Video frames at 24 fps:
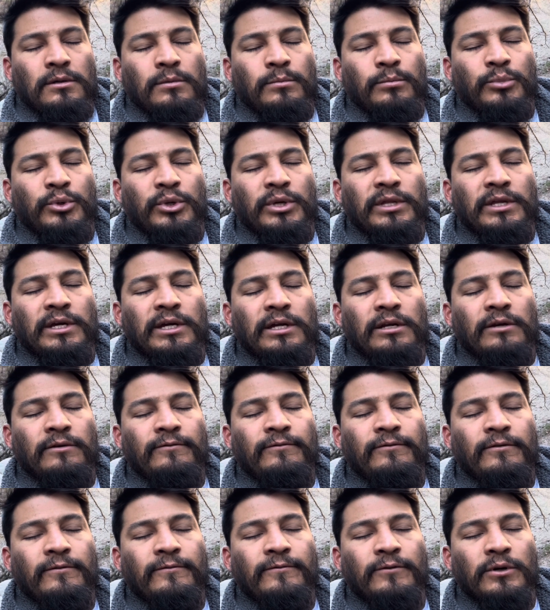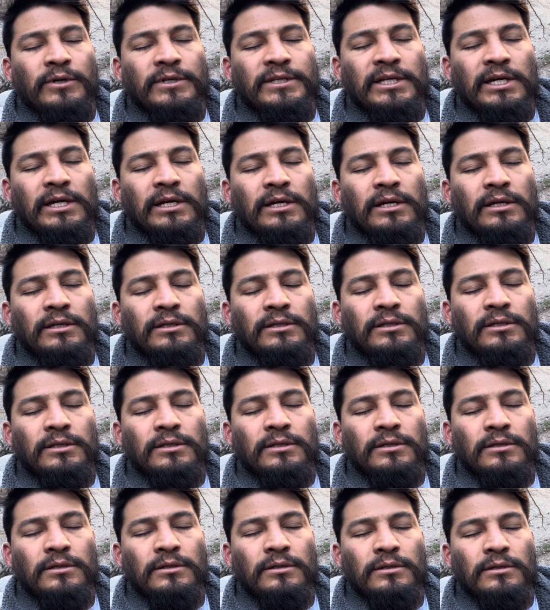breathe in for 4 seconds,
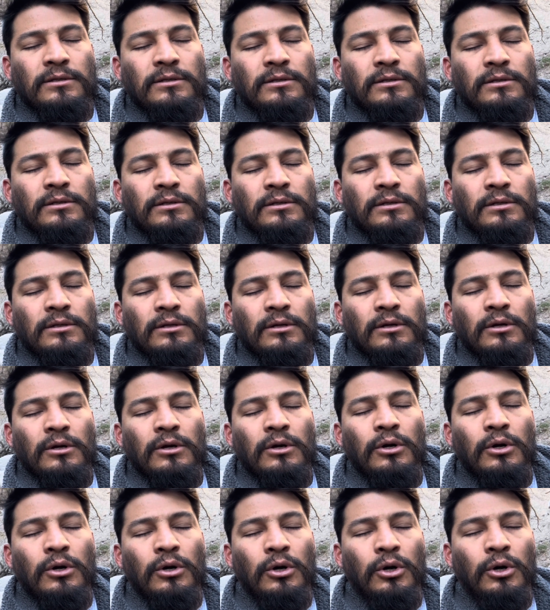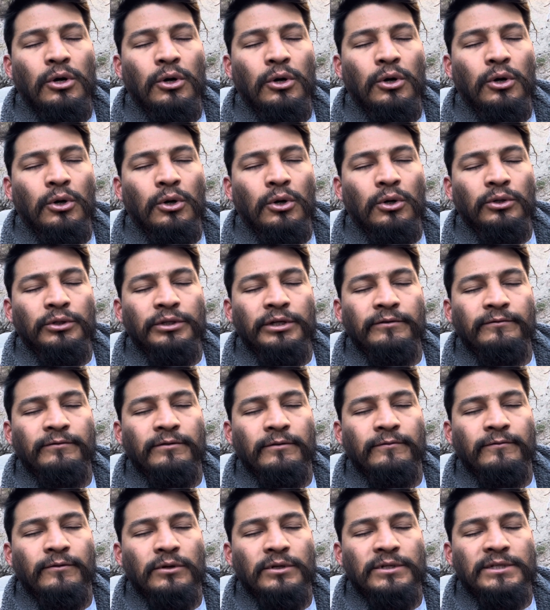hold it for
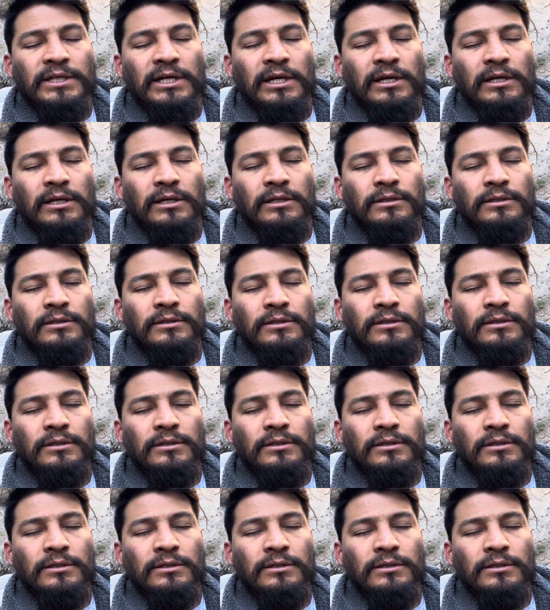4 seconds,